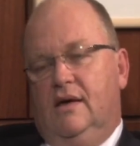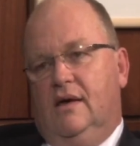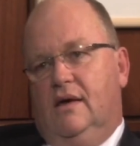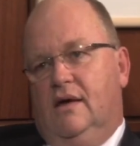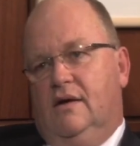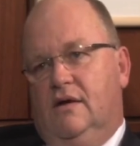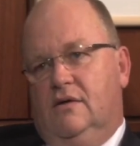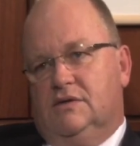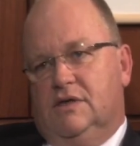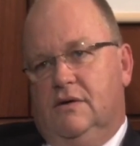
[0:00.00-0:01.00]
uh, and they
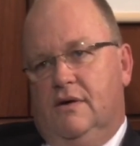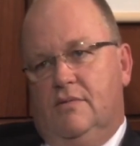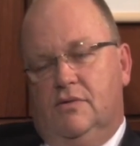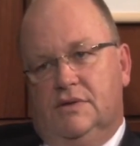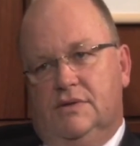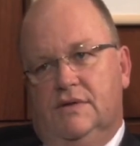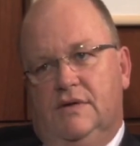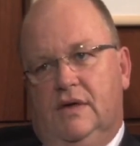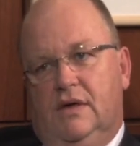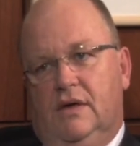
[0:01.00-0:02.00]
also are able to
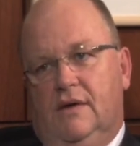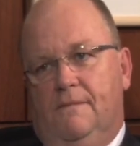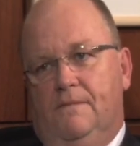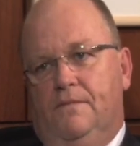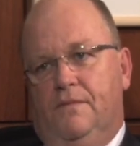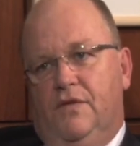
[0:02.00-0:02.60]
um,